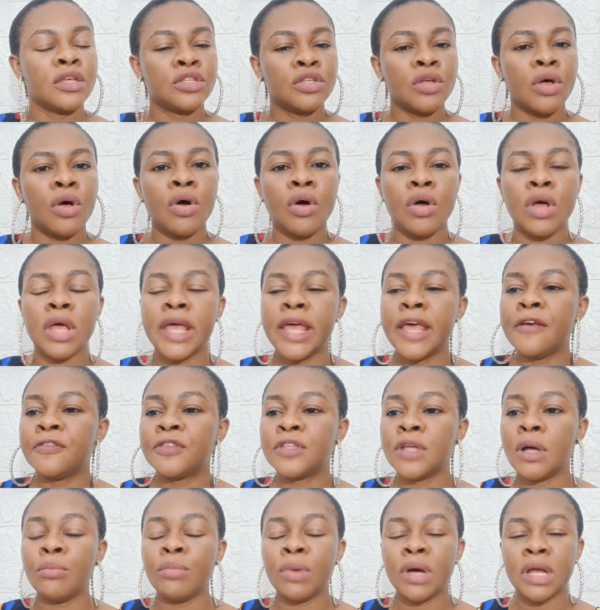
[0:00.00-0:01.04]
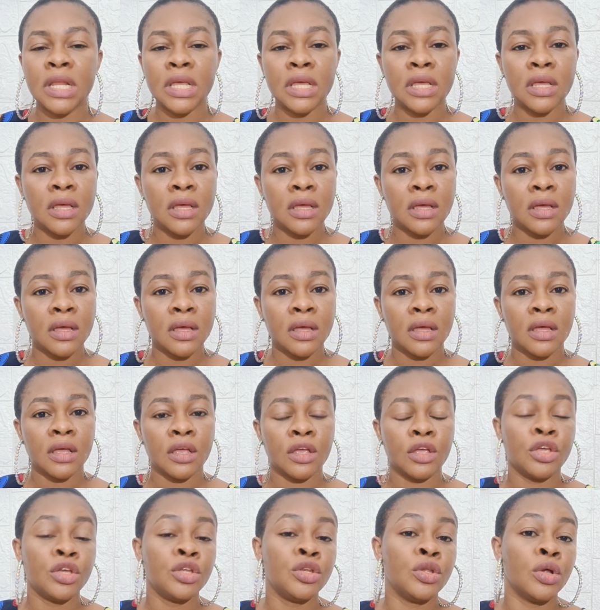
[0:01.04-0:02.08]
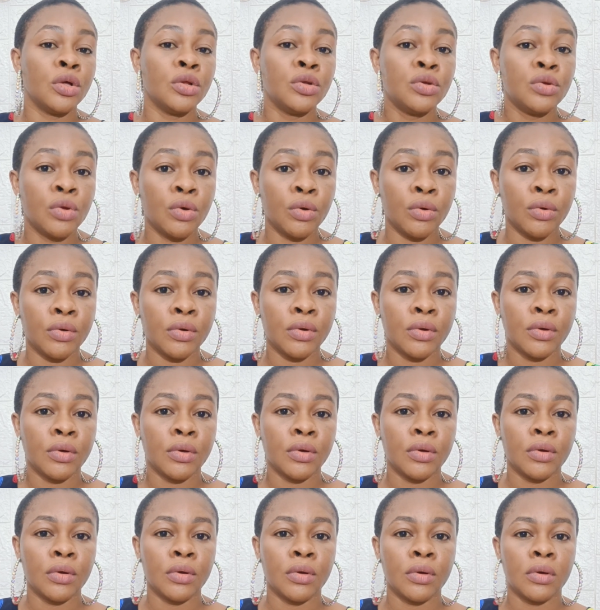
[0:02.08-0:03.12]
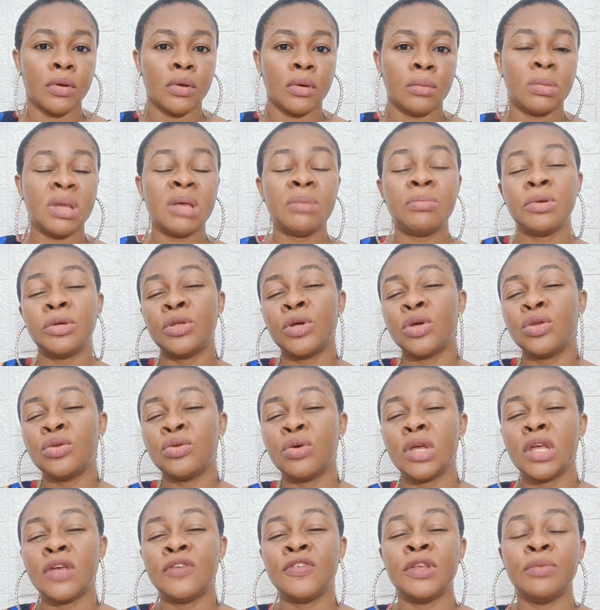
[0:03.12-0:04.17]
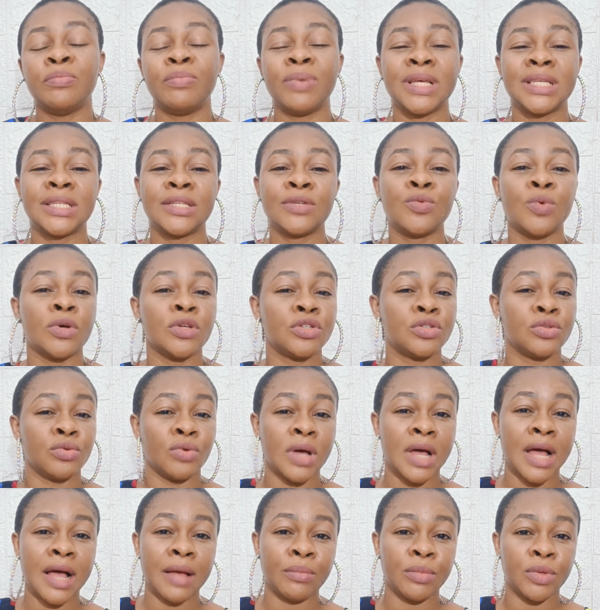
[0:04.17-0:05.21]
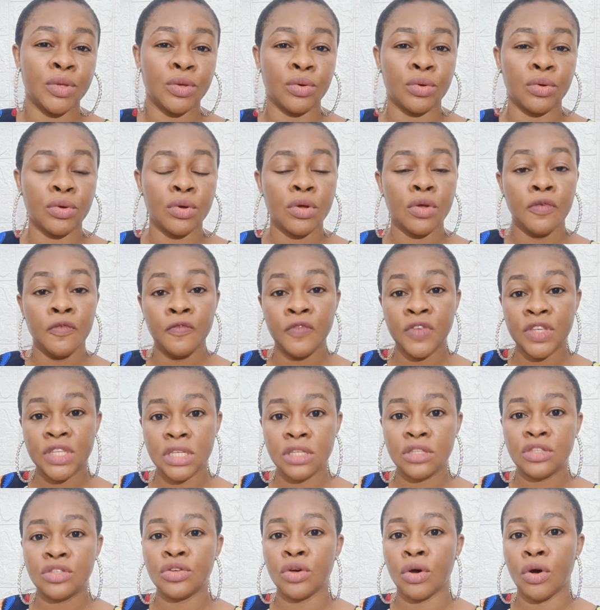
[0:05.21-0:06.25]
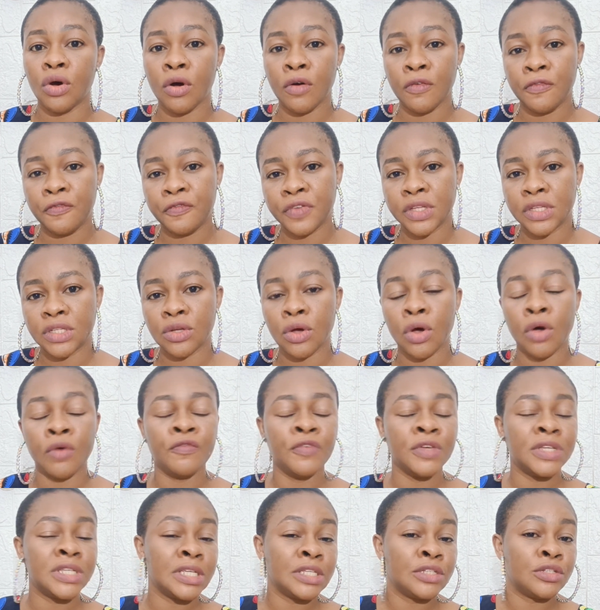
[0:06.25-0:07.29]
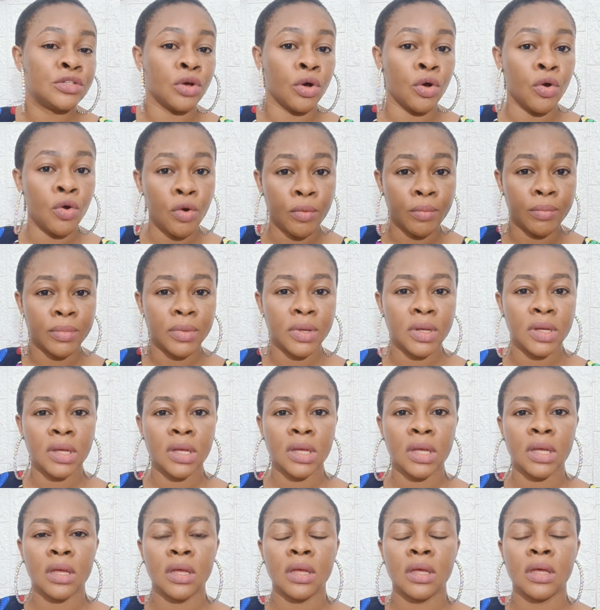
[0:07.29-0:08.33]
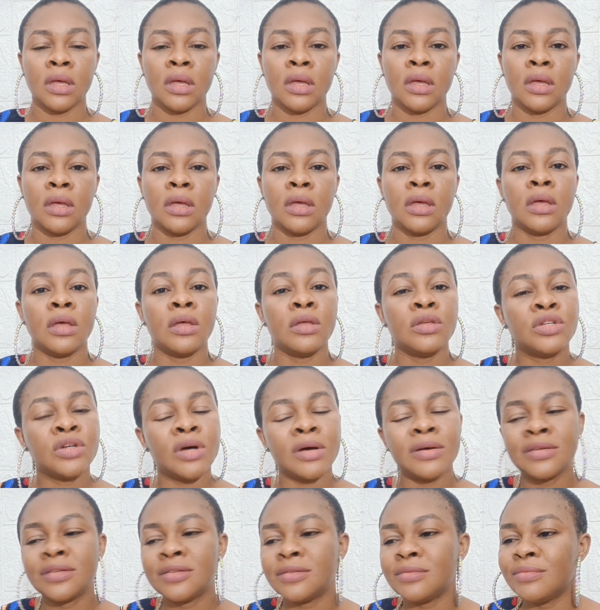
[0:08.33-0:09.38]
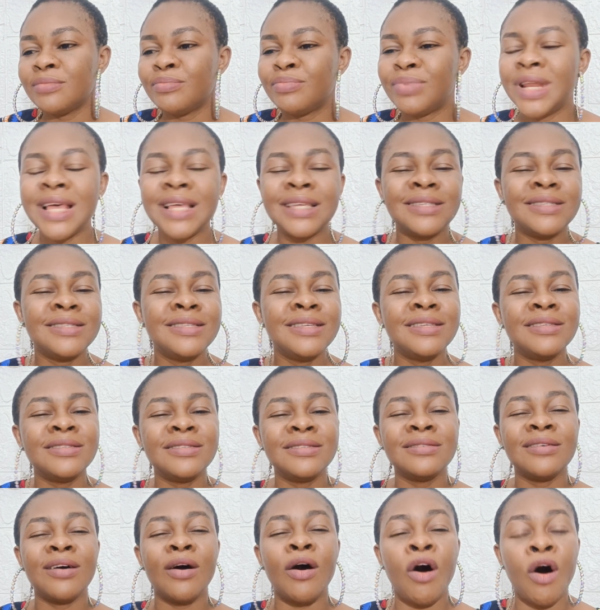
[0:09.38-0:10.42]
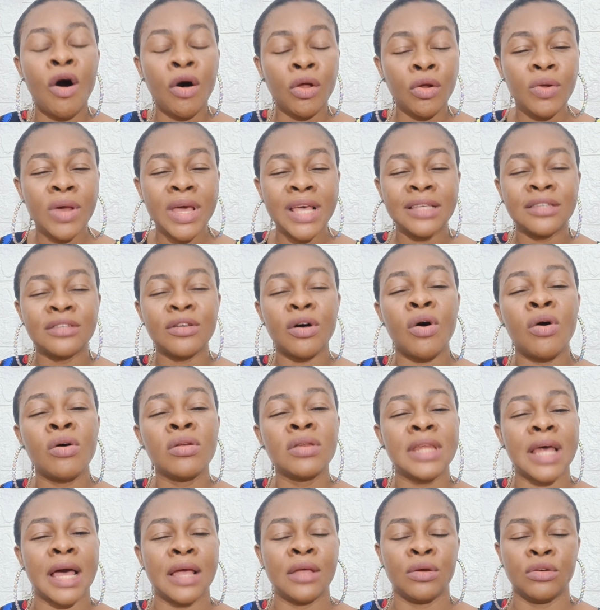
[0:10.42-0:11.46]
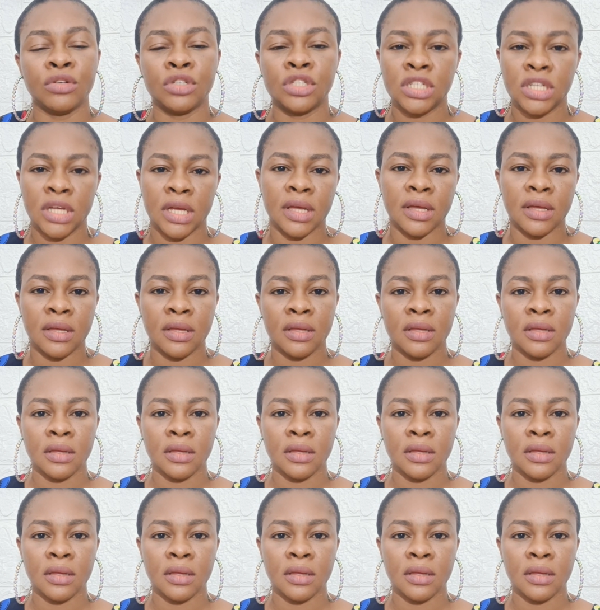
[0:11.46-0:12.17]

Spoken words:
So if somebody you don't know, maybe you don't know if the person wants to harm you, visit your office or visit your home, just place this always under your chair.